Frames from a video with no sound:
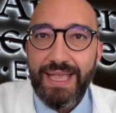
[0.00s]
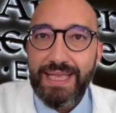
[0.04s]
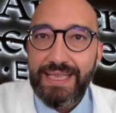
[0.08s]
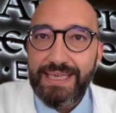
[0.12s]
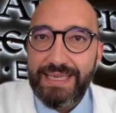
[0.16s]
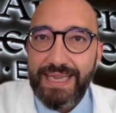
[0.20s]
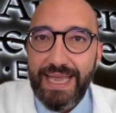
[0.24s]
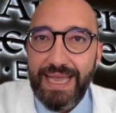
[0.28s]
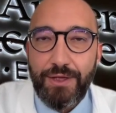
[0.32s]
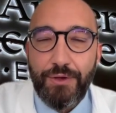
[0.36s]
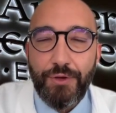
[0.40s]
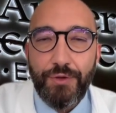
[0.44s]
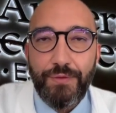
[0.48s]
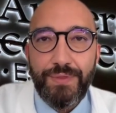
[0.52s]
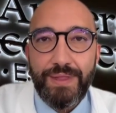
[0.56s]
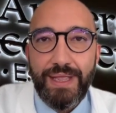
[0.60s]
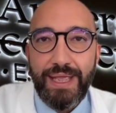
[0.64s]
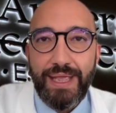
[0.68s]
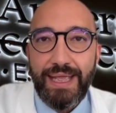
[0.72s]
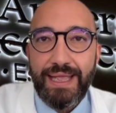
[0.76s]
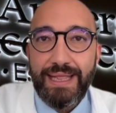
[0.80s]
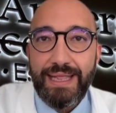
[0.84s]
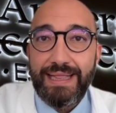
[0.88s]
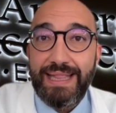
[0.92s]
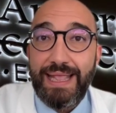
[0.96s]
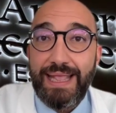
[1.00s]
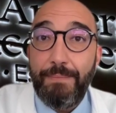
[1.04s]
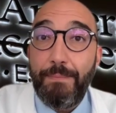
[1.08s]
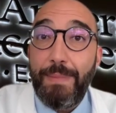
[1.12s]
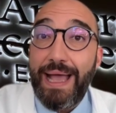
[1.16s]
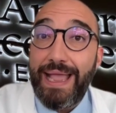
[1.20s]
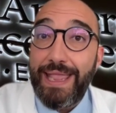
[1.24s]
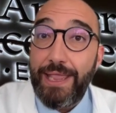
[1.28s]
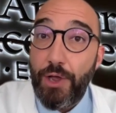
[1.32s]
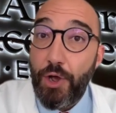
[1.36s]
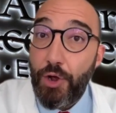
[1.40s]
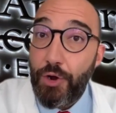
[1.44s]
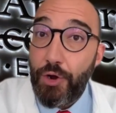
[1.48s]
Second, the
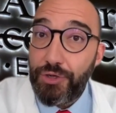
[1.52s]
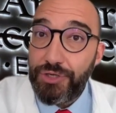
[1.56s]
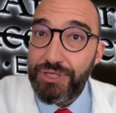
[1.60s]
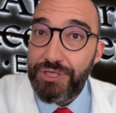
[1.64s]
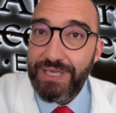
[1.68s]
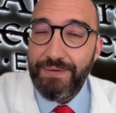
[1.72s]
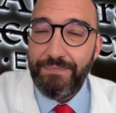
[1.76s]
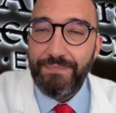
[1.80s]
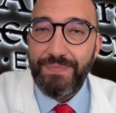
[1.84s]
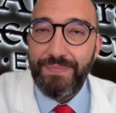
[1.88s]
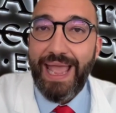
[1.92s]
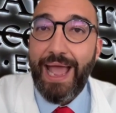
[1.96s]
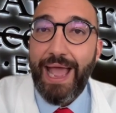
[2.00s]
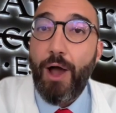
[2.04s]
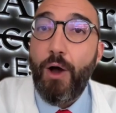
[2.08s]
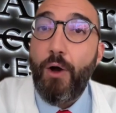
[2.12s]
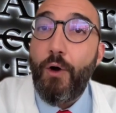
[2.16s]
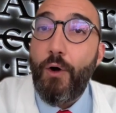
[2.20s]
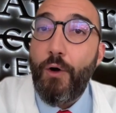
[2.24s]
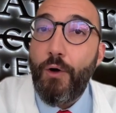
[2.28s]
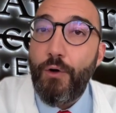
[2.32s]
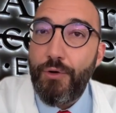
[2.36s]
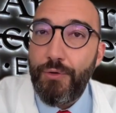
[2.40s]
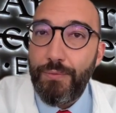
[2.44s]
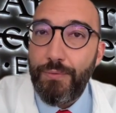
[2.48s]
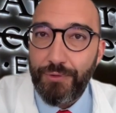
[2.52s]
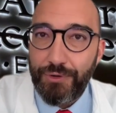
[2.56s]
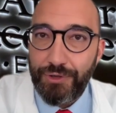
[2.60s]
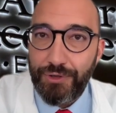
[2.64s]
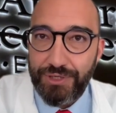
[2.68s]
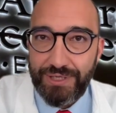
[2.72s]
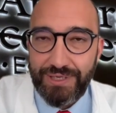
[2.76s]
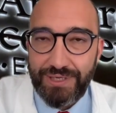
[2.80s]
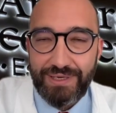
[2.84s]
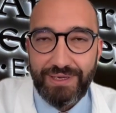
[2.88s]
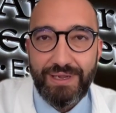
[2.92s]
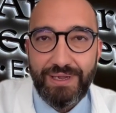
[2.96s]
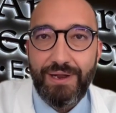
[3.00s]
biology, the
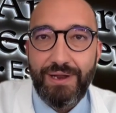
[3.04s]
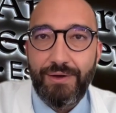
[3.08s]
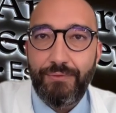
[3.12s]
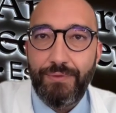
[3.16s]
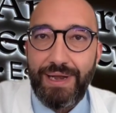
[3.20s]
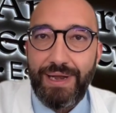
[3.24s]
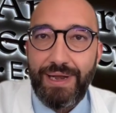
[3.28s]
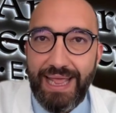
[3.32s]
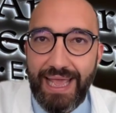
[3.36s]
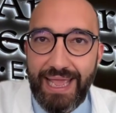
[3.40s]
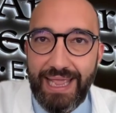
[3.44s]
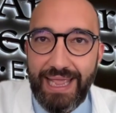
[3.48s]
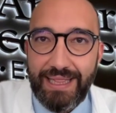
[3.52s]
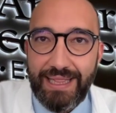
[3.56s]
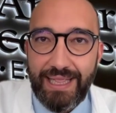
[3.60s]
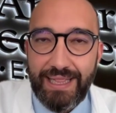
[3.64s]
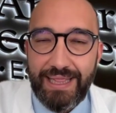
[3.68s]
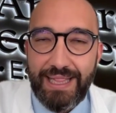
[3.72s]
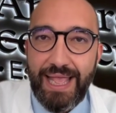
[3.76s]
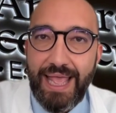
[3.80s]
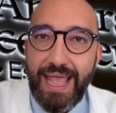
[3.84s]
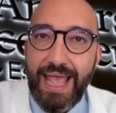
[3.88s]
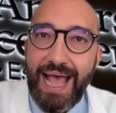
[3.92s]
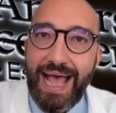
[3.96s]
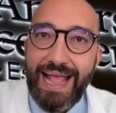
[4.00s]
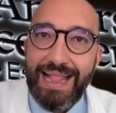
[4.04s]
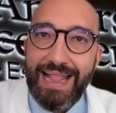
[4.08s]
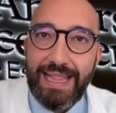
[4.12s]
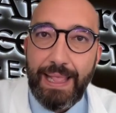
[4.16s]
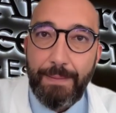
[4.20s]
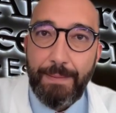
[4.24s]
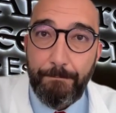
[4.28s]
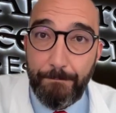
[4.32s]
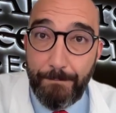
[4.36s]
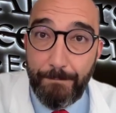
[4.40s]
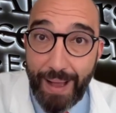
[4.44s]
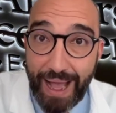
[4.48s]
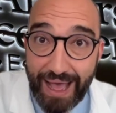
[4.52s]
hormones related, and
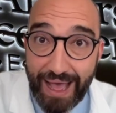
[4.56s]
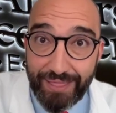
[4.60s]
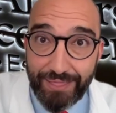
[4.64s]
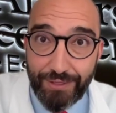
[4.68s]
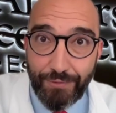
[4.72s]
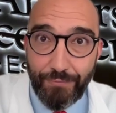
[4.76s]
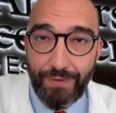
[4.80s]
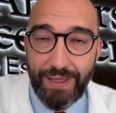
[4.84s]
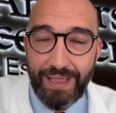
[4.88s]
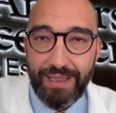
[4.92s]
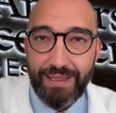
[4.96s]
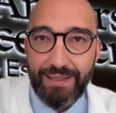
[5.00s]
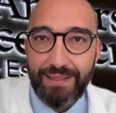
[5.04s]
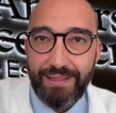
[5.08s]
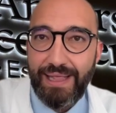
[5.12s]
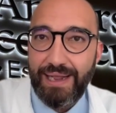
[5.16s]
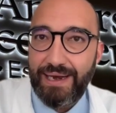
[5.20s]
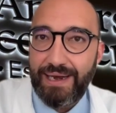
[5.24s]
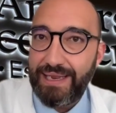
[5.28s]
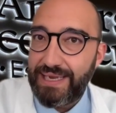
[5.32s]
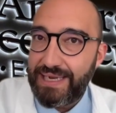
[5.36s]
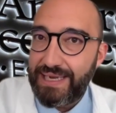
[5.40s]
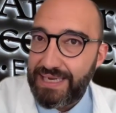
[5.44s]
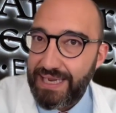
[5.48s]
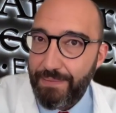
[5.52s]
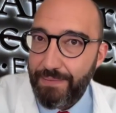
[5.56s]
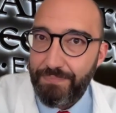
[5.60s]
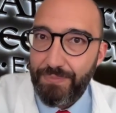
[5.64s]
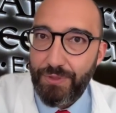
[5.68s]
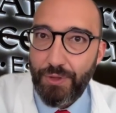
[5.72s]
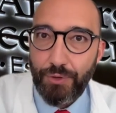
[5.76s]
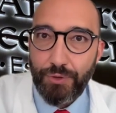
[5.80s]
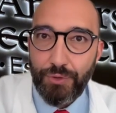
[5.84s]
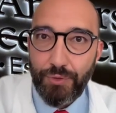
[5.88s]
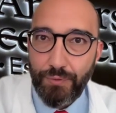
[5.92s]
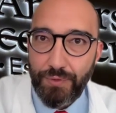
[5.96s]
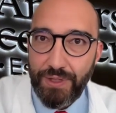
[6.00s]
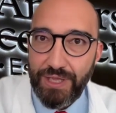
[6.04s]
the pathway, the
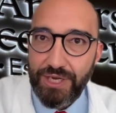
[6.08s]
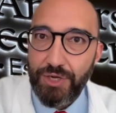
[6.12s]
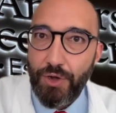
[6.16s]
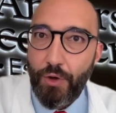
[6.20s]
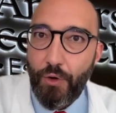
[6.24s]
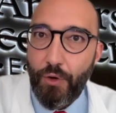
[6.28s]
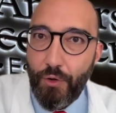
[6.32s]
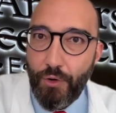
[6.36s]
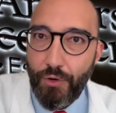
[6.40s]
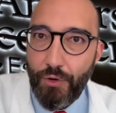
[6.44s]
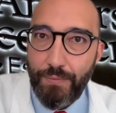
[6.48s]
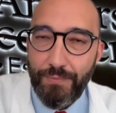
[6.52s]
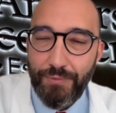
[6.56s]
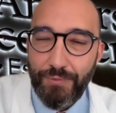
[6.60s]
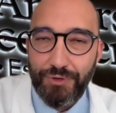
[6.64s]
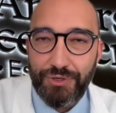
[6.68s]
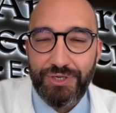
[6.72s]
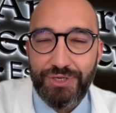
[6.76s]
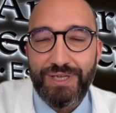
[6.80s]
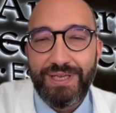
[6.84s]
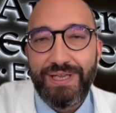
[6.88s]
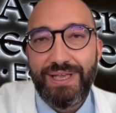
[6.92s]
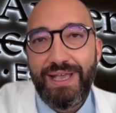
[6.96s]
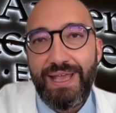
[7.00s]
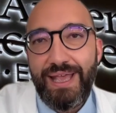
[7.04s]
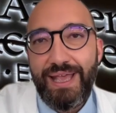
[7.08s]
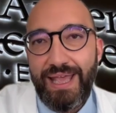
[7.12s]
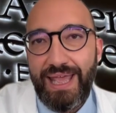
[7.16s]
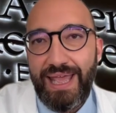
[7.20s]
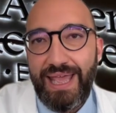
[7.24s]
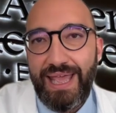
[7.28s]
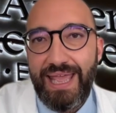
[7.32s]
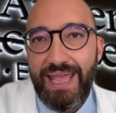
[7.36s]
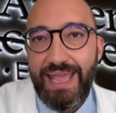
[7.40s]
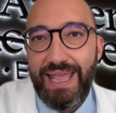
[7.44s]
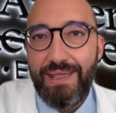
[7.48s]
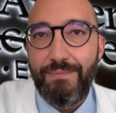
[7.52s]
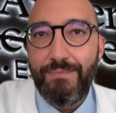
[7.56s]
receptor to these hormones
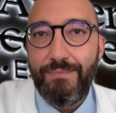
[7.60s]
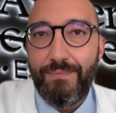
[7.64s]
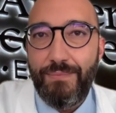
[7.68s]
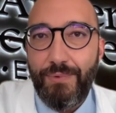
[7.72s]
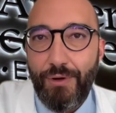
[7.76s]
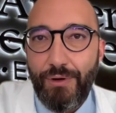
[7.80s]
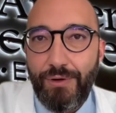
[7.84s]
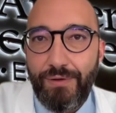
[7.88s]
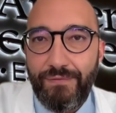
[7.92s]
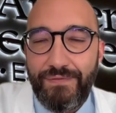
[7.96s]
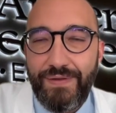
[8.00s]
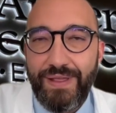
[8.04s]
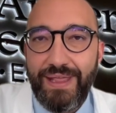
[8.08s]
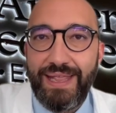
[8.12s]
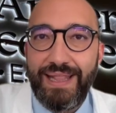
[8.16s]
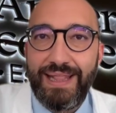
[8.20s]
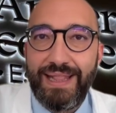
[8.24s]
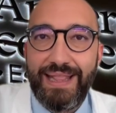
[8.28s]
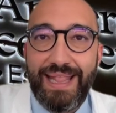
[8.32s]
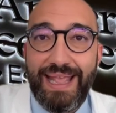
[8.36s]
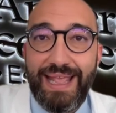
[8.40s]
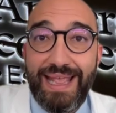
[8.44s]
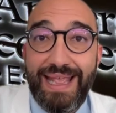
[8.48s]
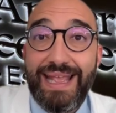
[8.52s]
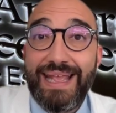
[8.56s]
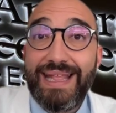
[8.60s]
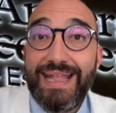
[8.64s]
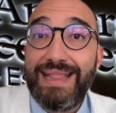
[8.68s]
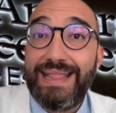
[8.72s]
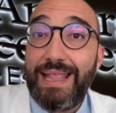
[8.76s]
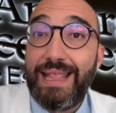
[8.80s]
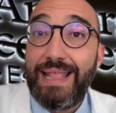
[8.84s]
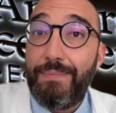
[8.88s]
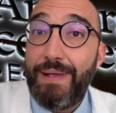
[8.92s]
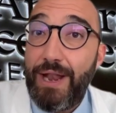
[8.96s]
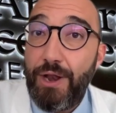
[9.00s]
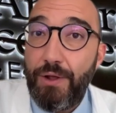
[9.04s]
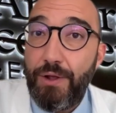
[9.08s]
involved in the
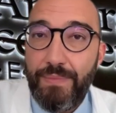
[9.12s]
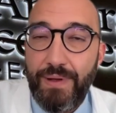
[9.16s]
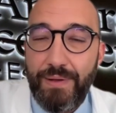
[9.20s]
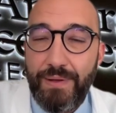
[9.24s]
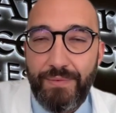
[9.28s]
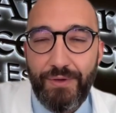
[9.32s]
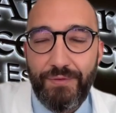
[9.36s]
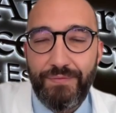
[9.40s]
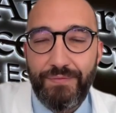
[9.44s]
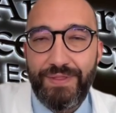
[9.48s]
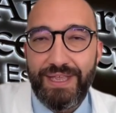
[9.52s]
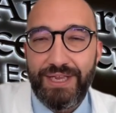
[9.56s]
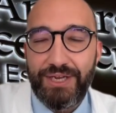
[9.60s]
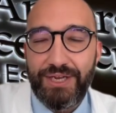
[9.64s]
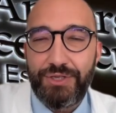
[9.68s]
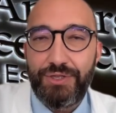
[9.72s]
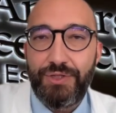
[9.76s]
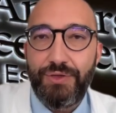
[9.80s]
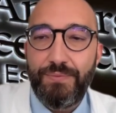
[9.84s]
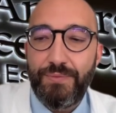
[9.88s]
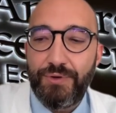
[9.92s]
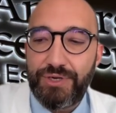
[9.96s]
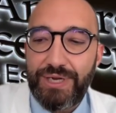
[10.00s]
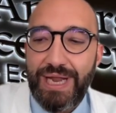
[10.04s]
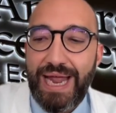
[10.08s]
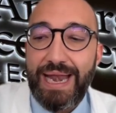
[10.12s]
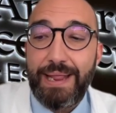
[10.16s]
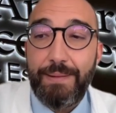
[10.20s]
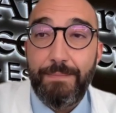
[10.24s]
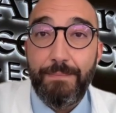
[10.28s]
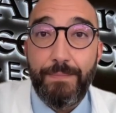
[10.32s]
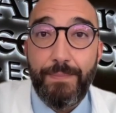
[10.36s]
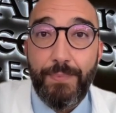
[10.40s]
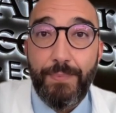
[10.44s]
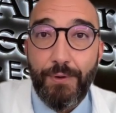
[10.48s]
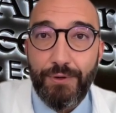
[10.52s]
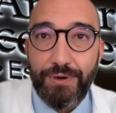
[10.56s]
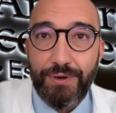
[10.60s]
development of these tumors are
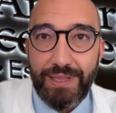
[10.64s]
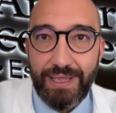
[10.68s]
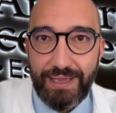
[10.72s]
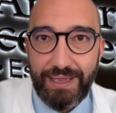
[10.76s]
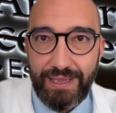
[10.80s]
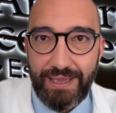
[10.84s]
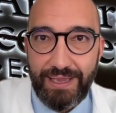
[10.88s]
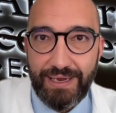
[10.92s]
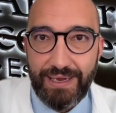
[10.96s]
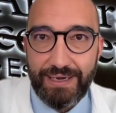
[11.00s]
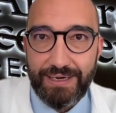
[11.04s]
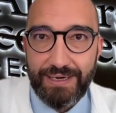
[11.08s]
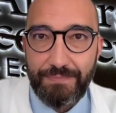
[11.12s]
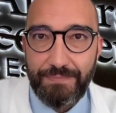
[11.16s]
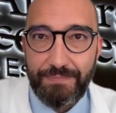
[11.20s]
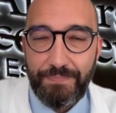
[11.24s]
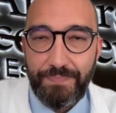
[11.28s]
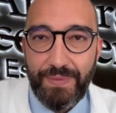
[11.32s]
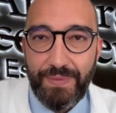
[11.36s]
important here.